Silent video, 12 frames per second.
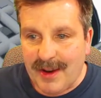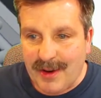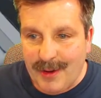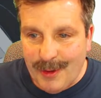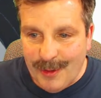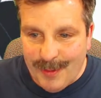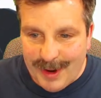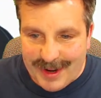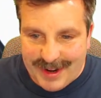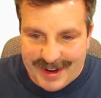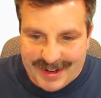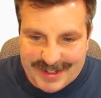Oh my
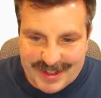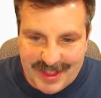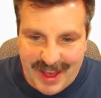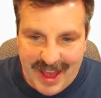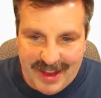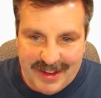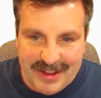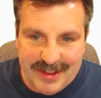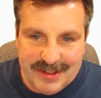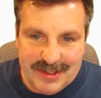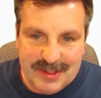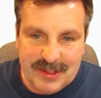gosh, that
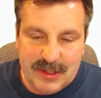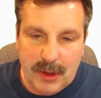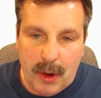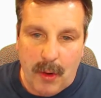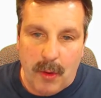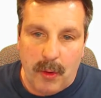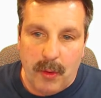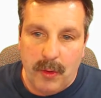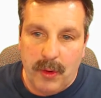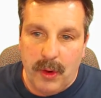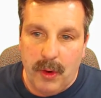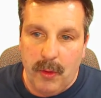is so
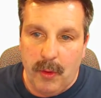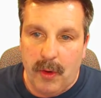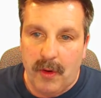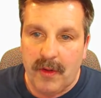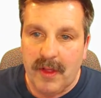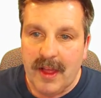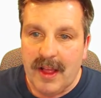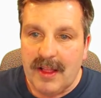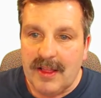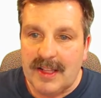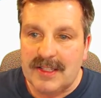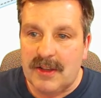cool.
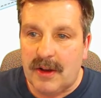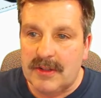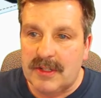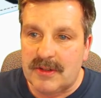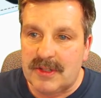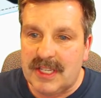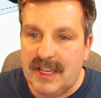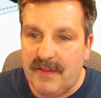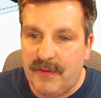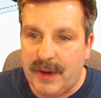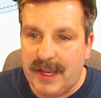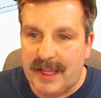Let's also see
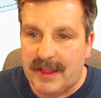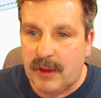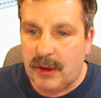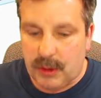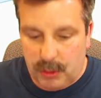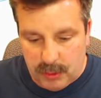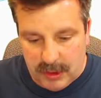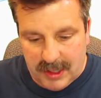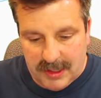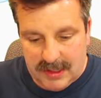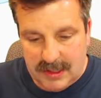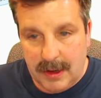if we can look through
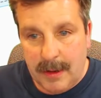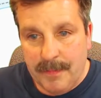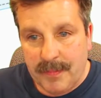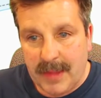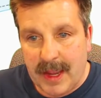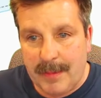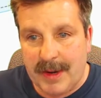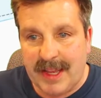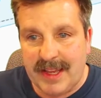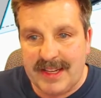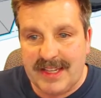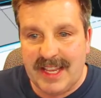this. I'm going to
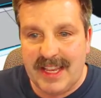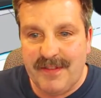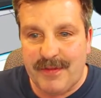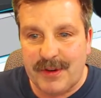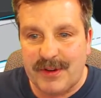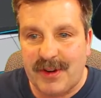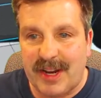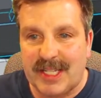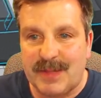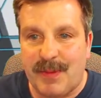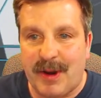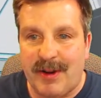hit T for
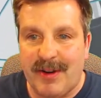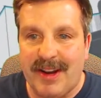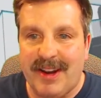transparent.